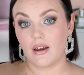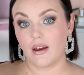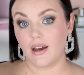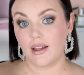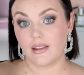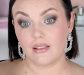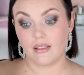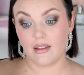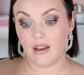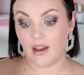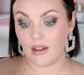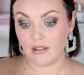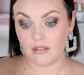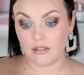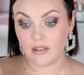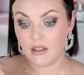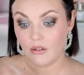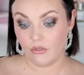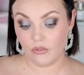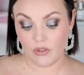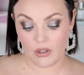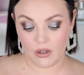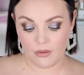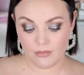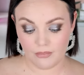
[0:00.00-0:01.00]
I
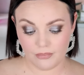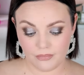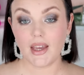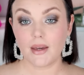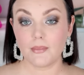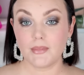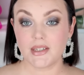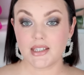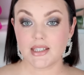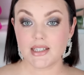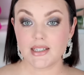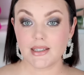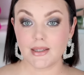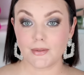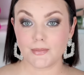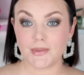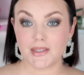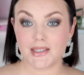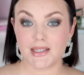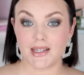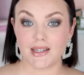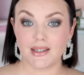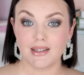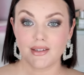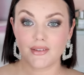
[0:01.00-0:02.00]
love them. I missed a
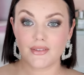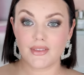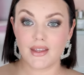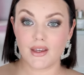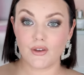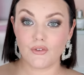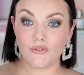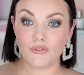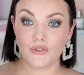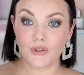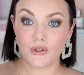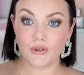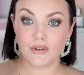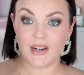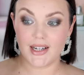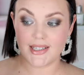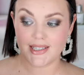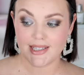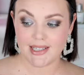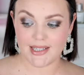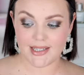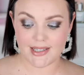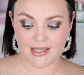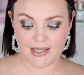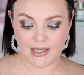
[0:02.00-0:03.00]
lipstick, the
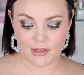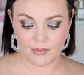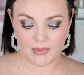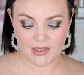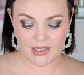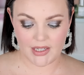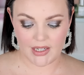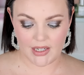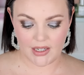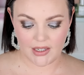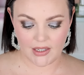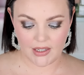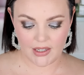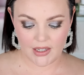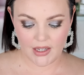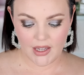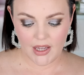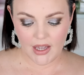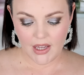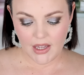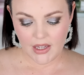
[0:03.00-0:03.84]
Florasis lipstick.